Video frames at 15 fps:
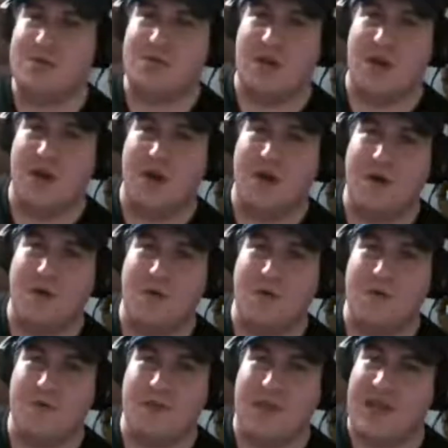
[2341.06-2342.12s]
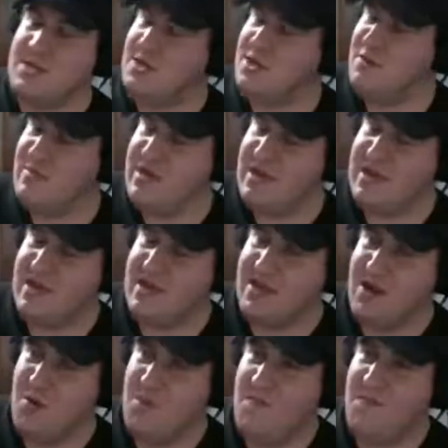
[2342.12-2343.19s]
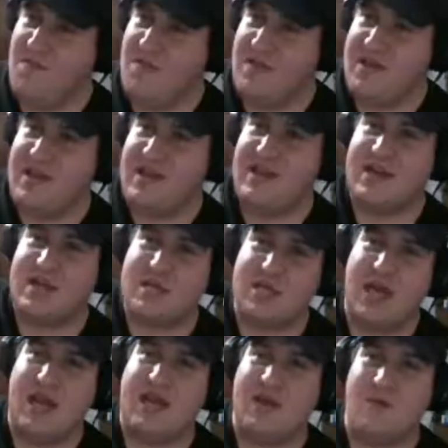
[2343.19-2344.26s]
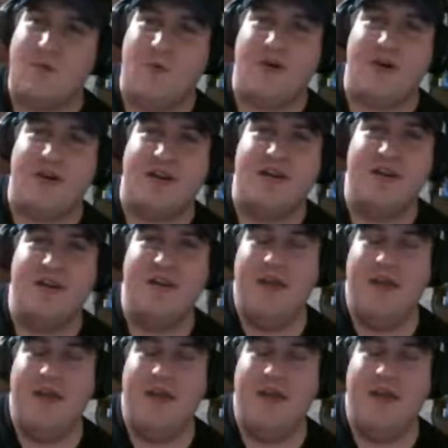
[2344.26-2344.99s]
So that's going to be hopefully an exciting one.